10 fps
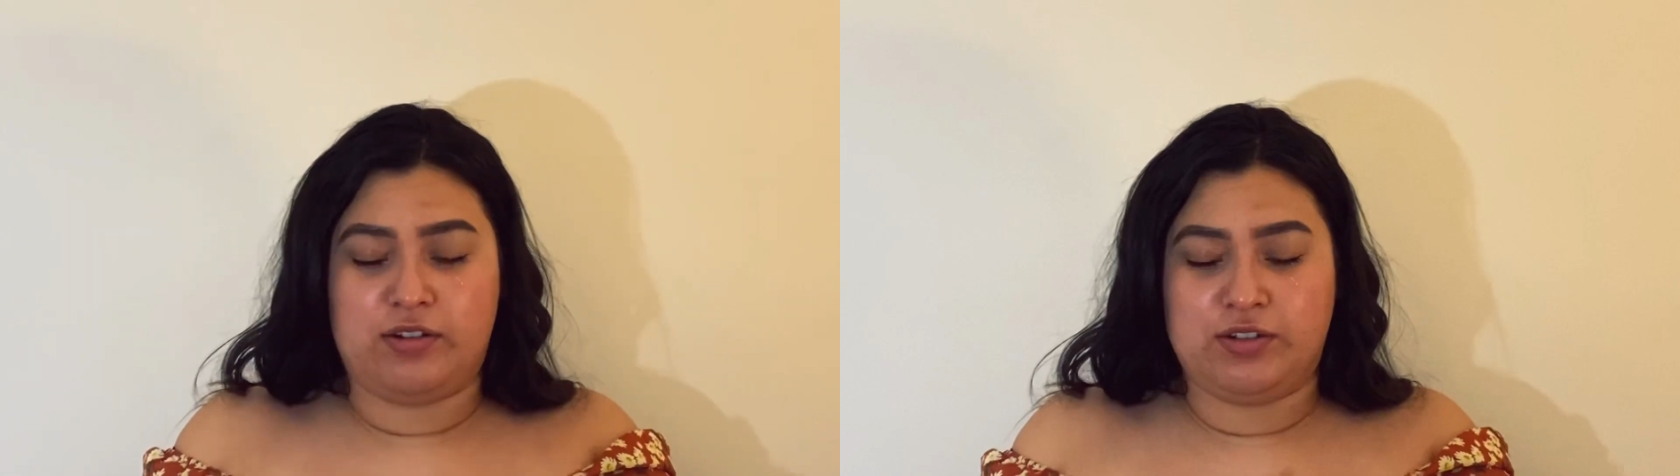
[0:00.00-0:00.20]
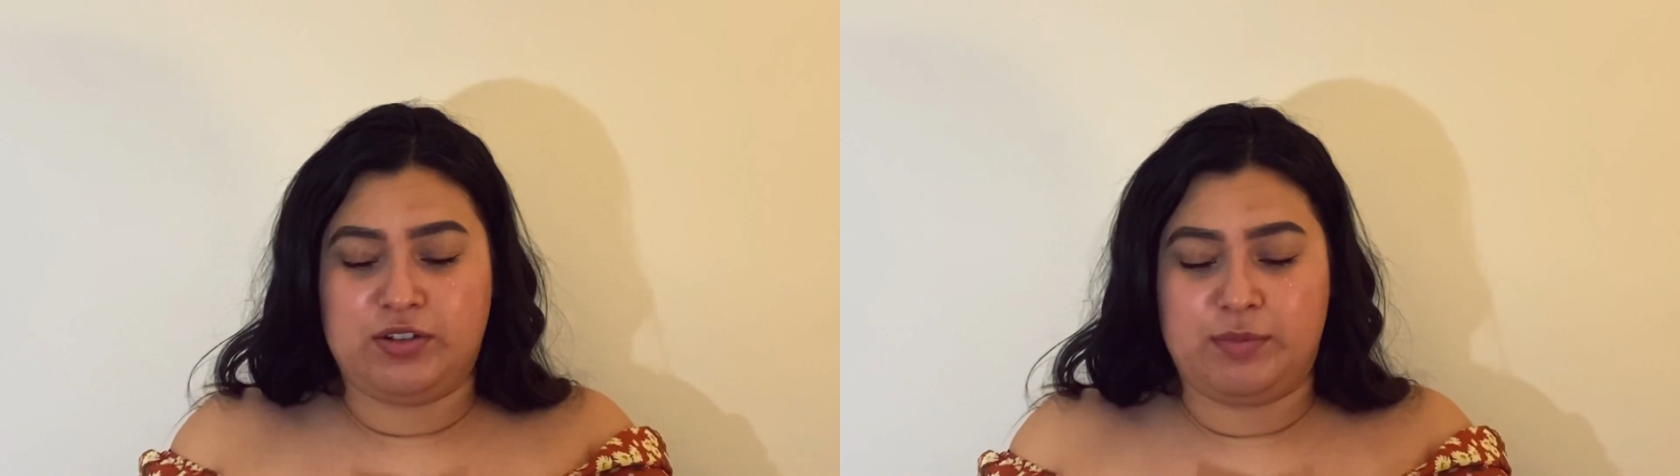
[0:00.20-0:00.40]

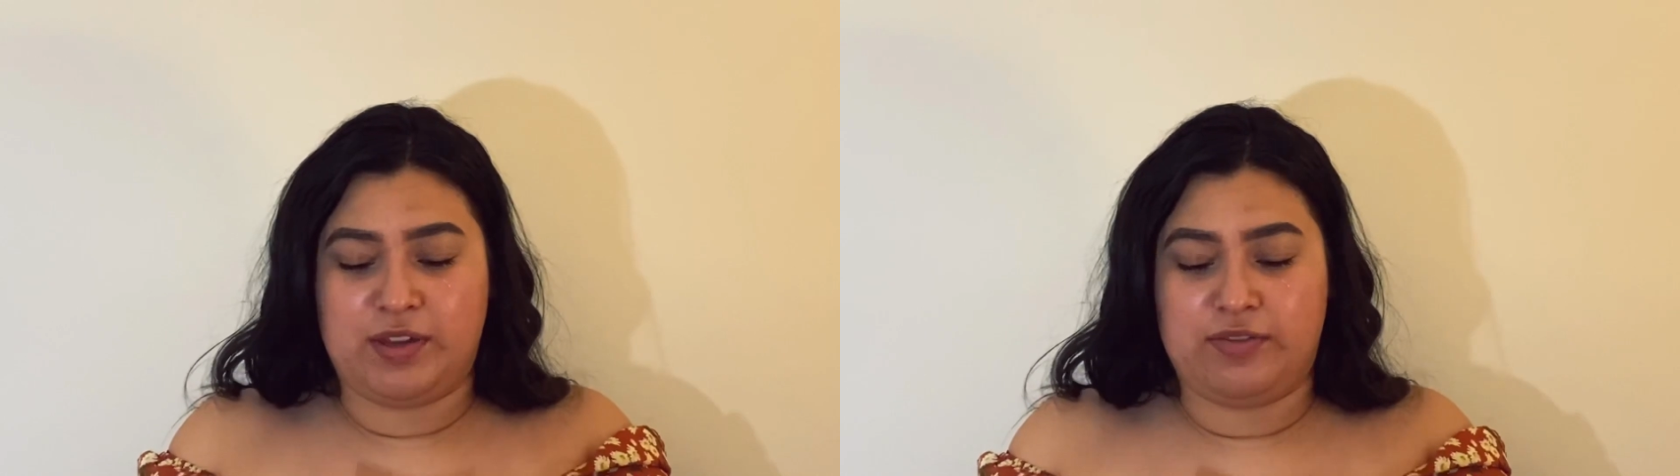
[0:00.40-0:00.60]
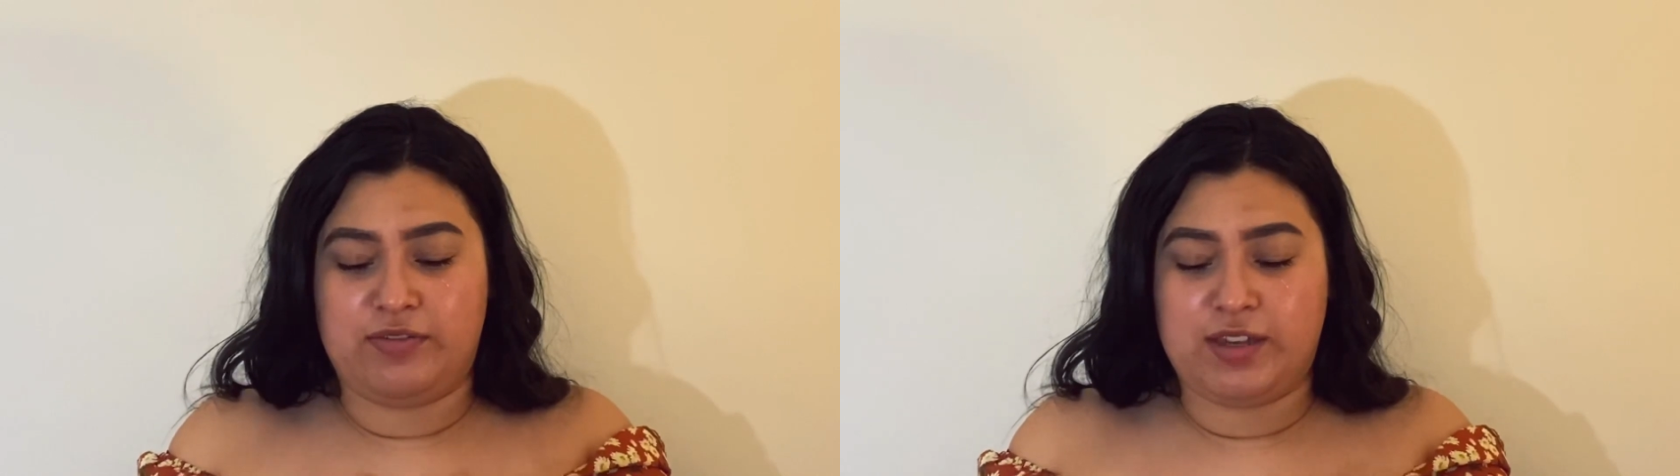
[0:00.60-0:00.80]
onto
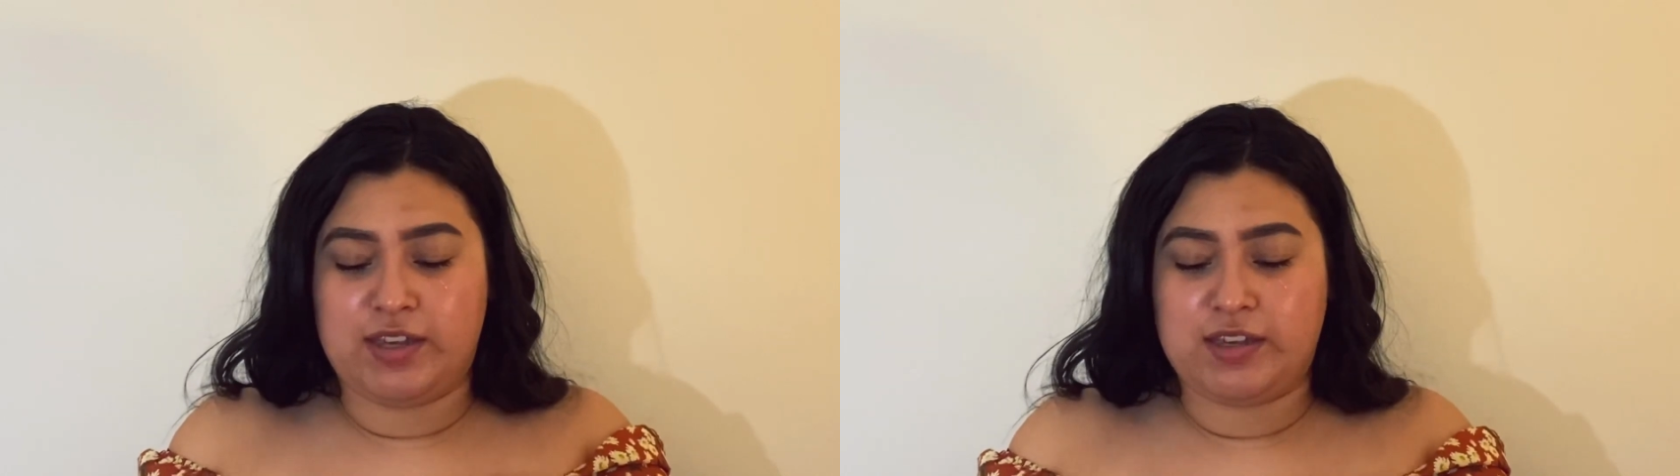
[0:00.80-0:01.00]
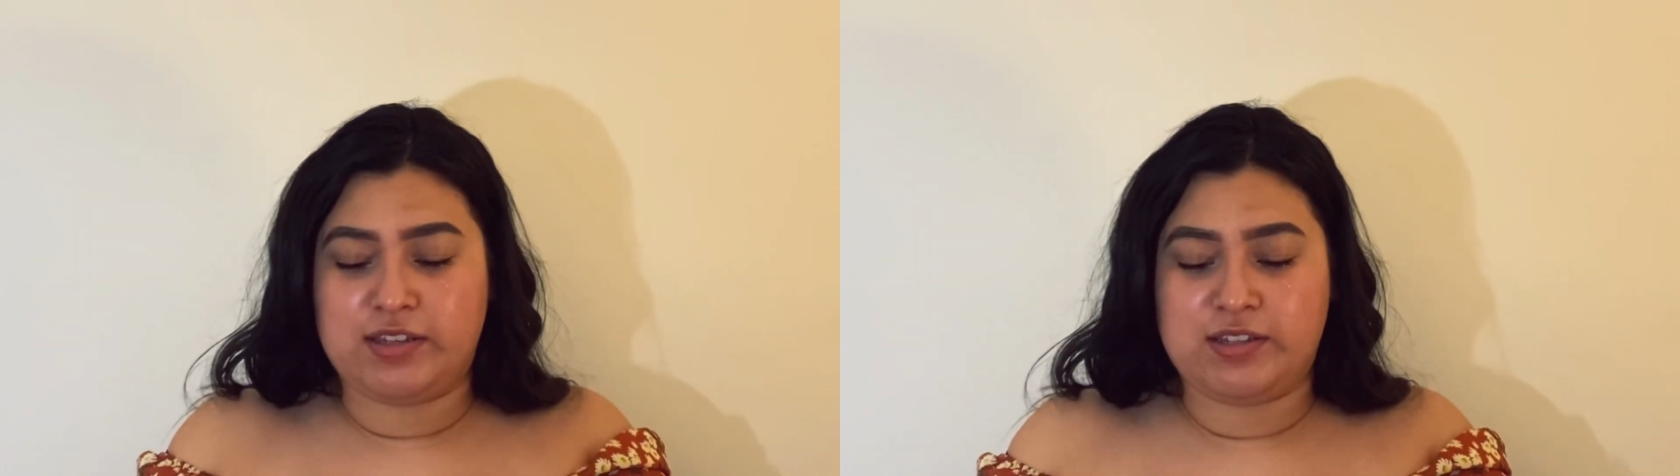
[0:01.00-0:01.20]
my
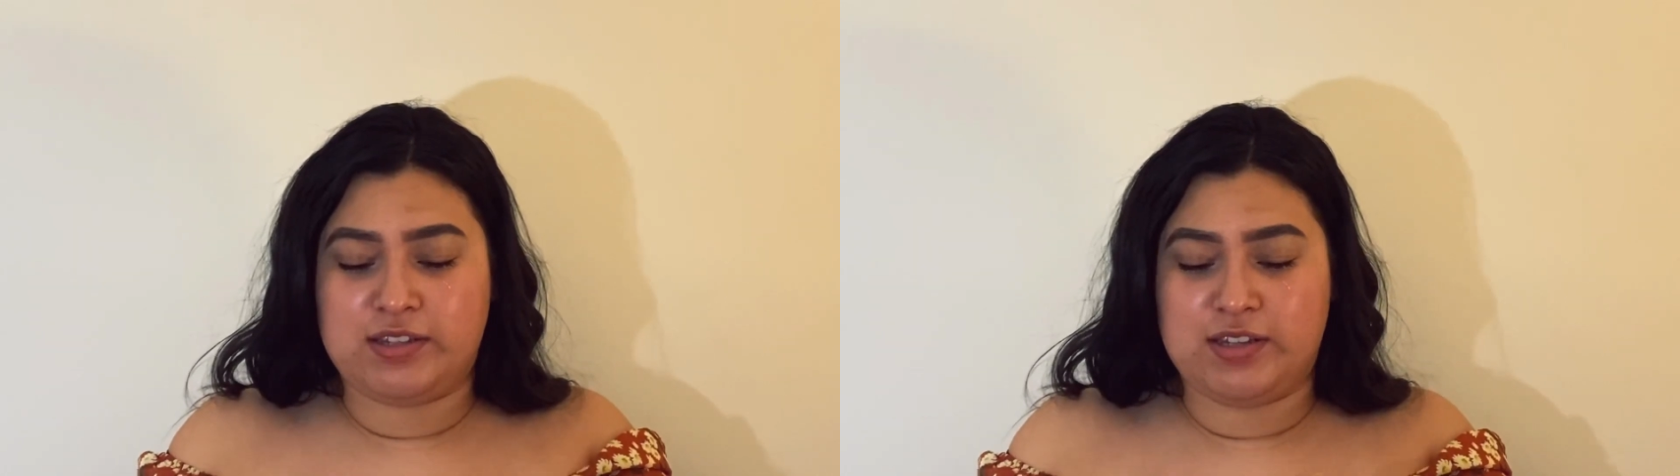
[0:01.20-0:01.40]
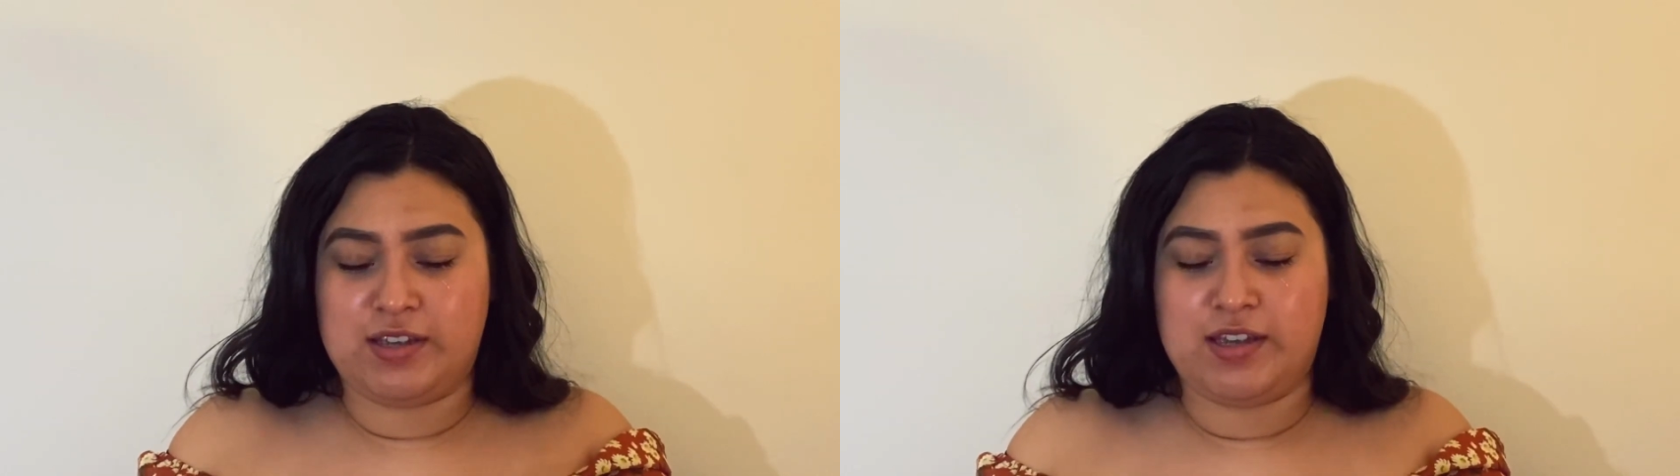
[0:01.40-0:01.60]
face,